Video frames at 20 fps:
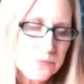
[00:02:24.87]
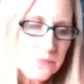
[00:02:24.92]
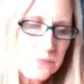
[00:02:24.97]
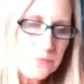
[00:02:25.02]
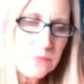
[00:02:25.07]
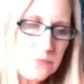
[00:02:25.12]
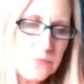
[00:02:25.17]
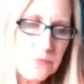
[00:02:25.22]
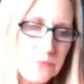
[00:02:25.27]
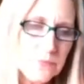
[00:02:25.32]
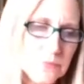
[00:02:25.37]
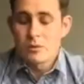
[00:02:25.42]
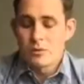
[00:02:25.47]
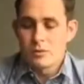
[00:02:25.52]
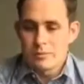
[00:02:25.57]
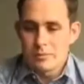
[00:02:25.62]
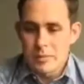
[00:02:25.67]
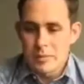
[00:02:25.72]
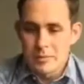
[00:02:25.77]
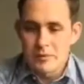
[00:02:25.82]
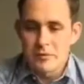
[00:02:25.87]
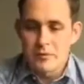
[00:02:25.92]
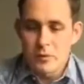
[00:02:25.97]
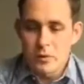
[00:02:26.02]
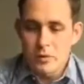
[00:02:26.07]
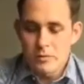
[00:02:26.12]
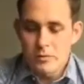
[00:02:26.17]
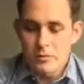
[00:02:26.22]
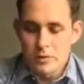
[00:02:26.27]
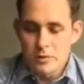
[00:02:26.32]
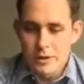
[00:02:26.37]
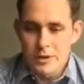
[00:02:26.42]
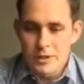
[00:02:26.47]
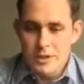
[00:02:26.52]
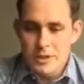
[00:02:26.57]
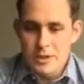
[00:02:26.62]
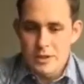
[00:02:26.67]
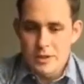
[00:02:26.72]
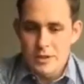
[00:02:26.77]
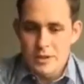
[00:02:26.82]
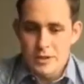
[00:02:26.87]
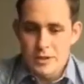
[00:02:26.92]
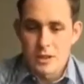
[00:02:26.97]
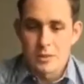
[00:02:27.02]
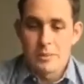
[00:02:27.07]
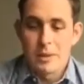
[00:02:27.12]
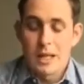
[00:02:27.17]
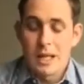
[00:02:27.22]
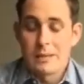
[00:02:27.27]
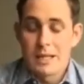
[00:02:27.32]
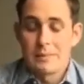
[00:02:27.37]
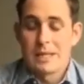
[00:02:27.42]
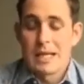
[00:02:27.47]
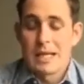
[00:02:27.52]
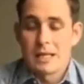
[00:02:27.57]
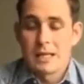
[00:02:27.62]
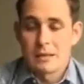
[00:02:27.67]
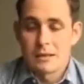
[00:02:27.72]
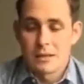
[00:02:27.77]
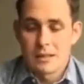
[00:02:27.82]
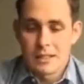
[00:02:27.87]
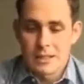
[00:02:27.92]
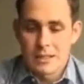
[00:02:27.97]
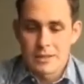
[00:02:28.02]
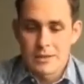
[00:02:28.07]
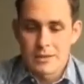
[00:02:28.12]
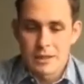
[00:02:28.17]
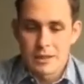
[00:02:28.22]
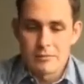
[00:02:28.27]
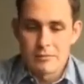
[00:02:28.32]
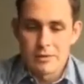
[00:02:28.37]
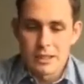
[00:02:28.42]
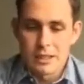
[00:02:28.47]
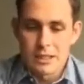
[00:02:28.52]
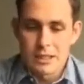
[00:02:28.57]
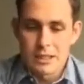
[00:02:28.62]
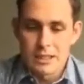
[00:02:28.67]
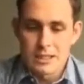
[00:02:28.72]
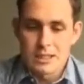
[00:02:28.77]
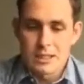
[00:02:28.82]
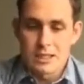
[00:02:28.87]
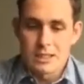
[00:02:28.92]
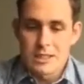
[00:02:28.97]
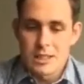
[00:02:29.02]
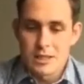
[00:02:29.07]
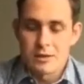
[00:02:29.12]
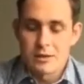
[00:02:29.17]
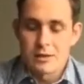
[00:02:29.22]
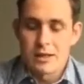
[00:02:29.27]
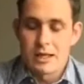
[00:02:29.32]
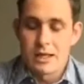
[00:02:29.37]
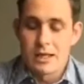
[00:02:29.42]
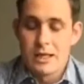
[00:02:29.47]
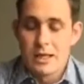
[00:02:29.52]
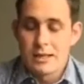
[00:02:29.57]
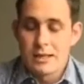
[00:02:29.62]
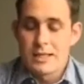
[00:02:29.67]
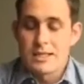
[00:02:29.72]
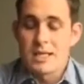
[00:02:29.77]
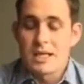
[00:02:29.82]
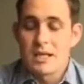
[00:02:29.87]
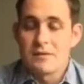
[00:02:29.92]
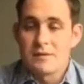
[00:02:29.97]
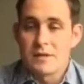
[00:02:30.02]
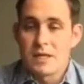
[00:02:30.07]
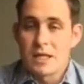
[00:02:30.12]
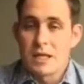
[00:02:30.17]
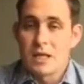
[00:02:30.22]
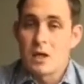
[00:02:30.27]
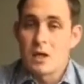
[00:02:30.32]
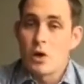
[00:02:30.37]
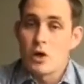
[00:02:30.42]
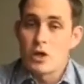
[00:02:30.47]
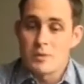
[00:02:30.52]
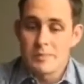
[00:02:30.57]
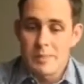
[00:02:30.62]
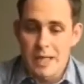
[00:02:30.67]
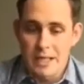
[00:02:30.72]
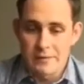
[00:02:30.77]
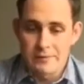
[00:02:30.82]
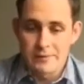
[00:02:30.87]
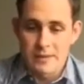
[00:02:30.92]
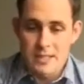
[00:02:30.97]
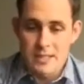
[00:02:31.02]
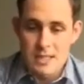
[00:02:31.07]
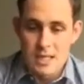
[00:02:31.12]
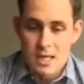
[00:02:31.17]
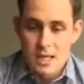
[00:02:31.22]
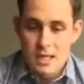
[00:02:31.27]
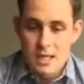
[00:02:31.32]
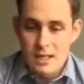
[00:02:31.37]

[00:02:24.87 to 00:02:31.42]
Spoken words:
So before looking to apply the mechanical connector, they really need to consider the safety and cost benefits.